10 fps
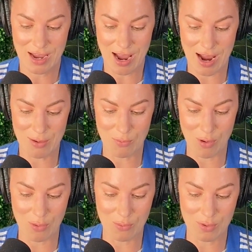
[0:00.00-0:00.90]
I
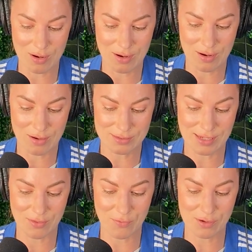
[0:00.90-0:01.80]
wrote, let's
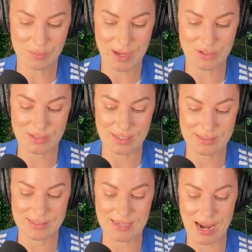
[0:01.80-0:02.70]
see, on the first page, it says
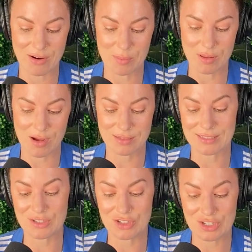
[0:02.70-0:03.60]
this diary belongs
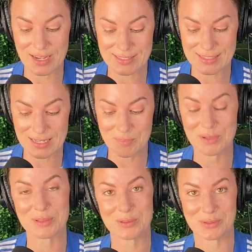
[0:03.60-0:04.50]
to Jessimae
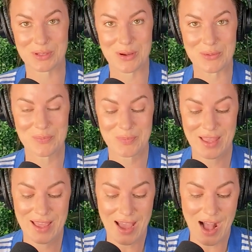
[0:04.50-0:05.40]
Peluso.
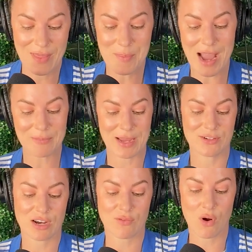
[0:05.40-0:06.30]
On the back
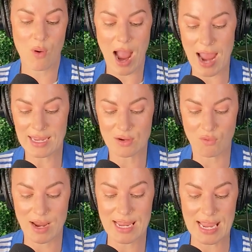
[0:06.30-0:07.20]
page, I wrote, I can
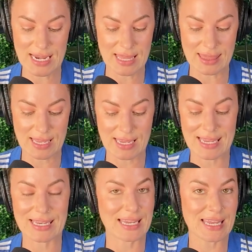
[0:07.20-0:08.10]
write anything
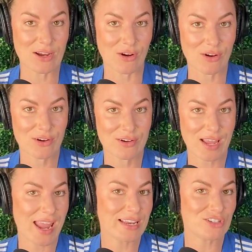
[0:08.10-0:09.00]
in here.
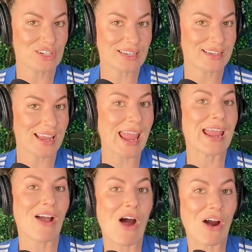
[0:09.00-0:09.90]

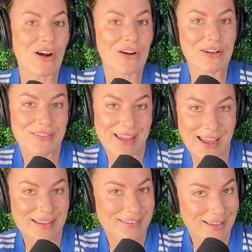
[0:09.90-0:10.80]
H-E-A-R.
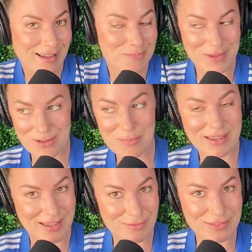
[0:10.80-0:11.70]
Okay? I may have
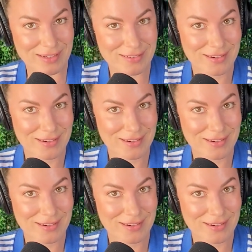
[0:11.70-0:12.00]
been gifted,